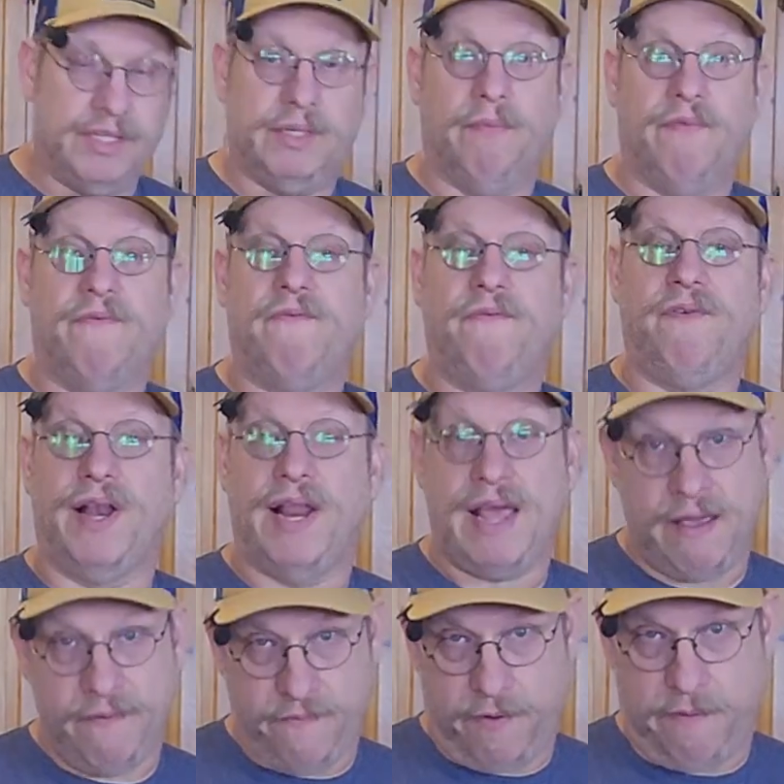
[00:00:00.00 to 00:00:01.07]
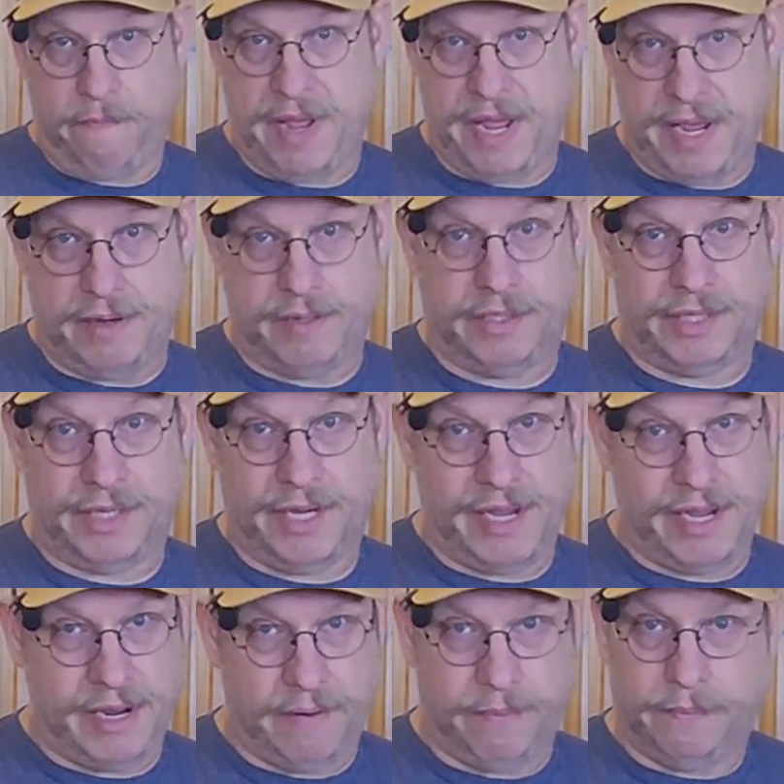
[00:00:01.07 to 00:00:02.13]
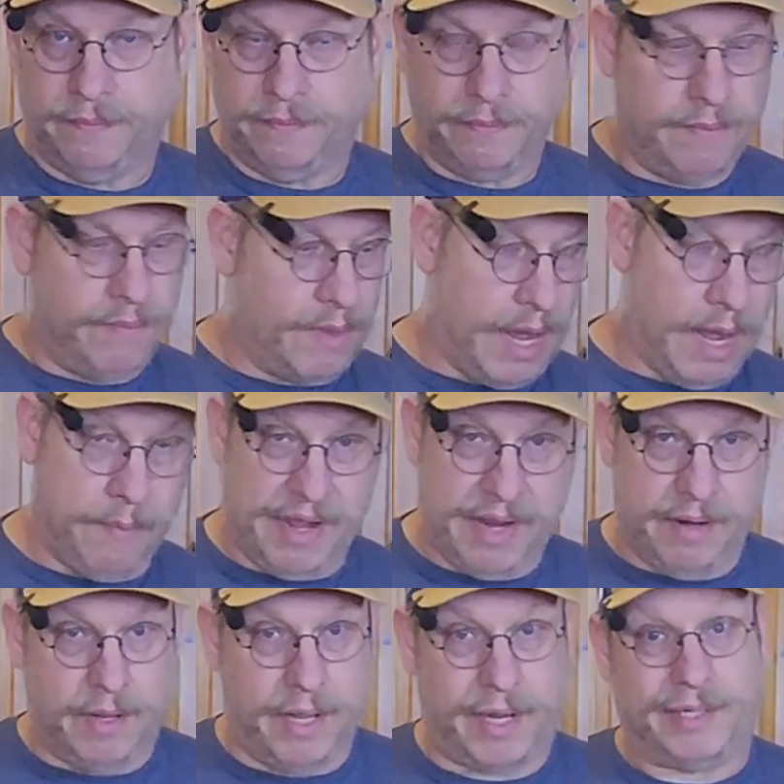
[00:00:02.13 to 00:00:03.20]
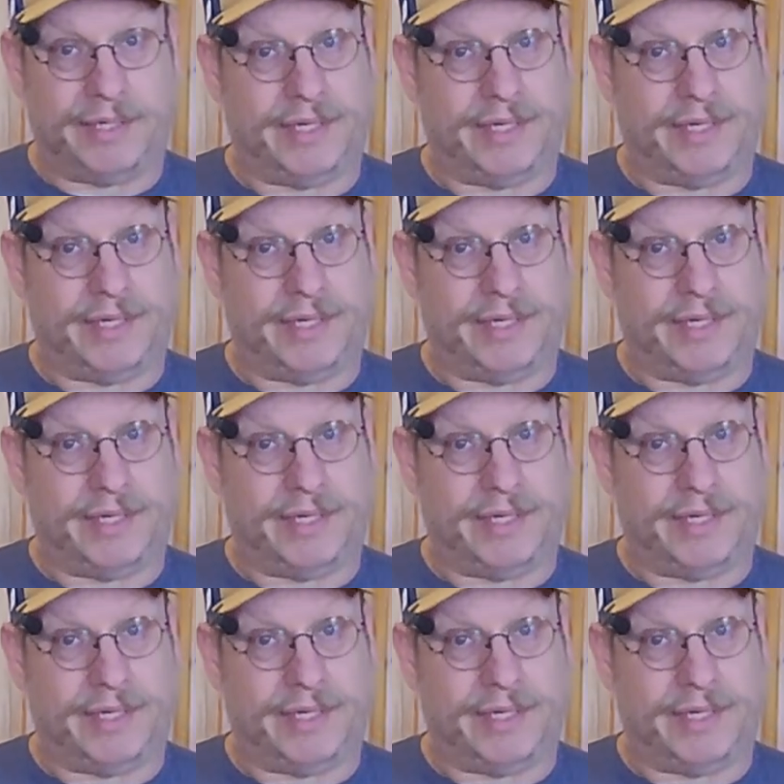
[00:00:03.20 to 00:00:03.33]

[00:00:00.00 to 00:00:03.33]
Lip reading: some flavored beans to eat. I mean, like I